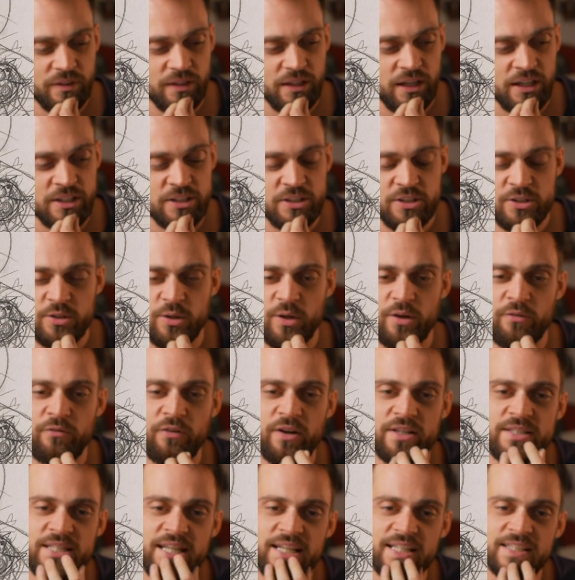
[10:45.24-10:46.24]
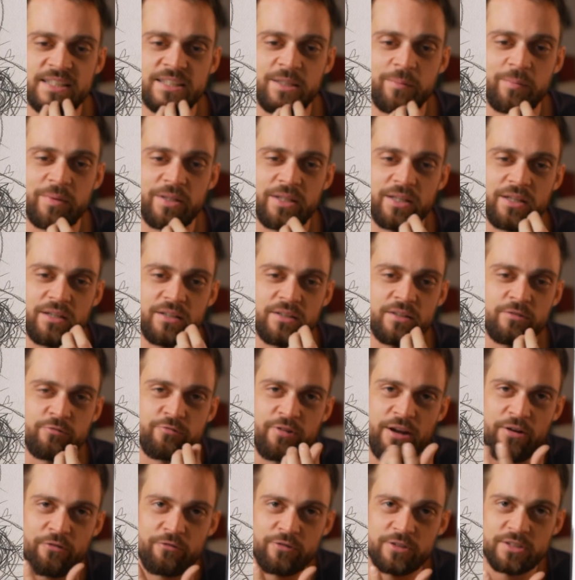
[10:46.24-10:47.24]
I just thought if I take some of the
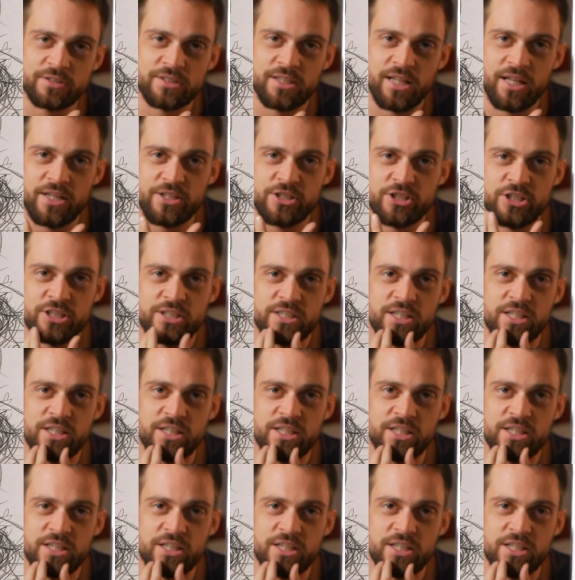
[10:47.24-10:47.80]
reference lines she